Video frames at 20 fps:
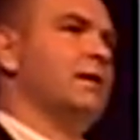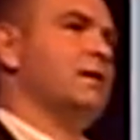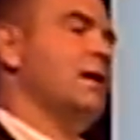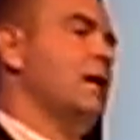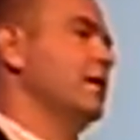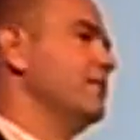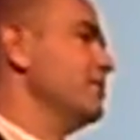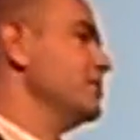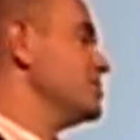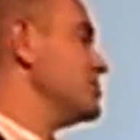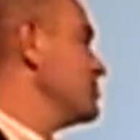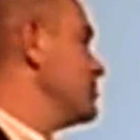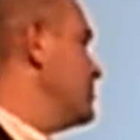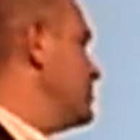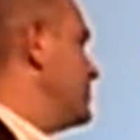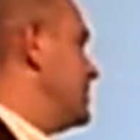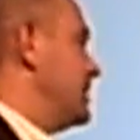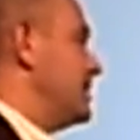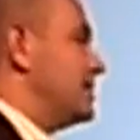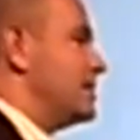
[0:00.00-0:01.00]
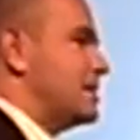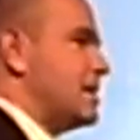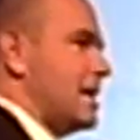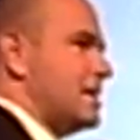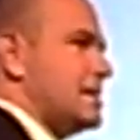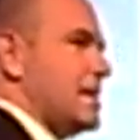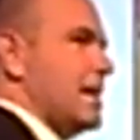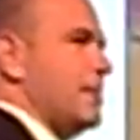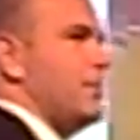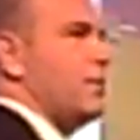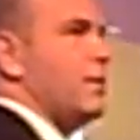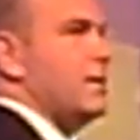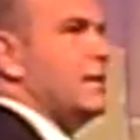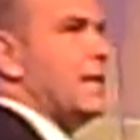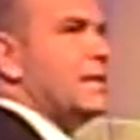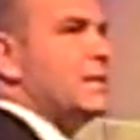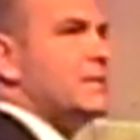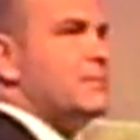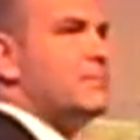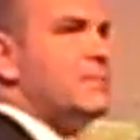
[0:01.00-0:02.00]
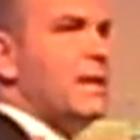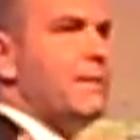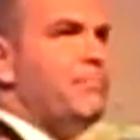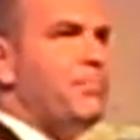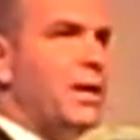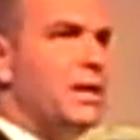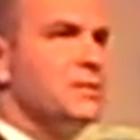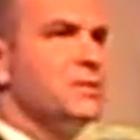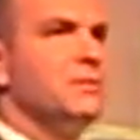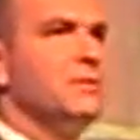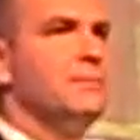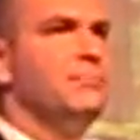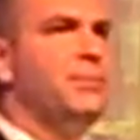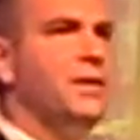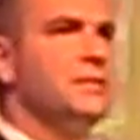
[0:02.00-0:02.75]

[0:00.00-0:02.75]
the conference room and the table, and they puzzled and